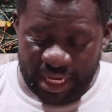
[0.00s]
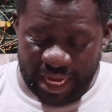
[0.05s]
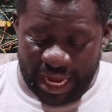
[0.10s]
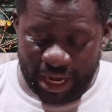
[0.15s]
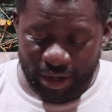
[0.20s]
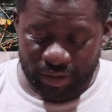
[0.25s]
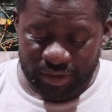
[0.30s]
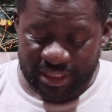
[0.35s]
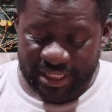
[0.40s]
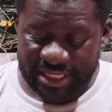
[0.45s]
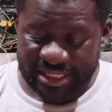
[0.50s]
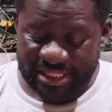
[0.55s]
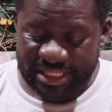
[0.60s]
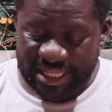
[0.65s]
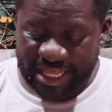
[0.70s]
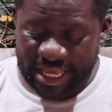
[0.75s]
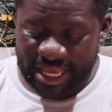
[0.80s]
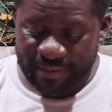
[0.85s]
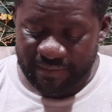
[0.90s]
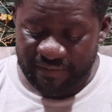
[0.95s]
out his
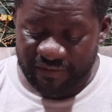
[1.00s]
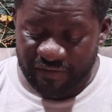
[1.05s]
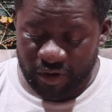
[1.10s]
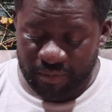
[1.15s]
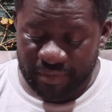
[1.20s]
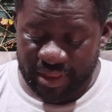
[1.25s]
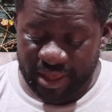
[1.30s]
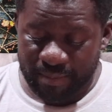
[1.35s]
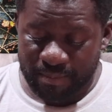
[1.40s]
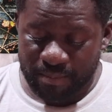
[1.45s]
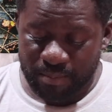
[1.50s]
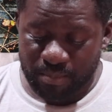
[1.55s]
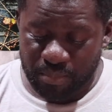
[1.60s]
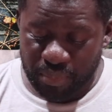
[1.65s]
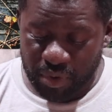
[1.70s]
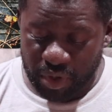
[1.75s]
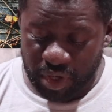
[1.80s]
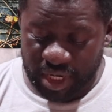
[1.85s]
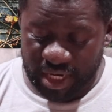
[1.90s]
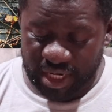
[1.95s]
name from the
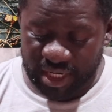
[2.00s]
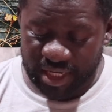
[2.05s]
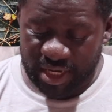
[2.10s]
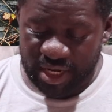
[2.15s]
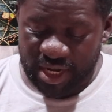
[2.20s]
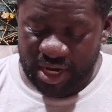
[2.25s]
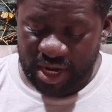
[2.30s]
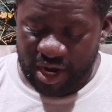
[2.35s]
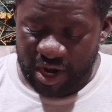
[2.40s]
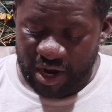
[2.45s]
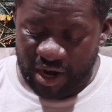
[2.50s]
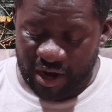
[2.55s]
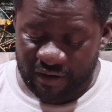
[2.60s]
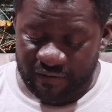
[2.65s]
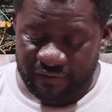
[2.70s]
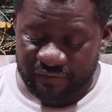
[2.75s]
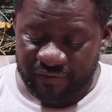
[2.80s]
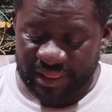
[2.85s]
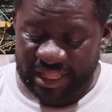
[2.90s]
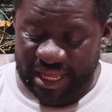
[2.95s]
book
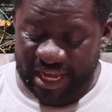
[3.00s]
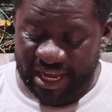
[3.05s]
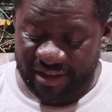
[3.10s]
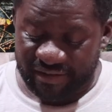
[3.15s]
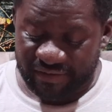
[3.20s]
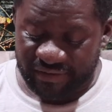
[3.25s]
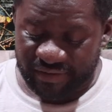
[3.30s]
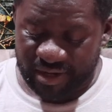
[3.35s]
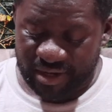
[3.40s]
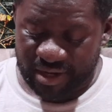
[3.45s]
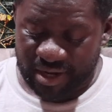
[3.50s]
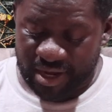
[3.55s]
of life,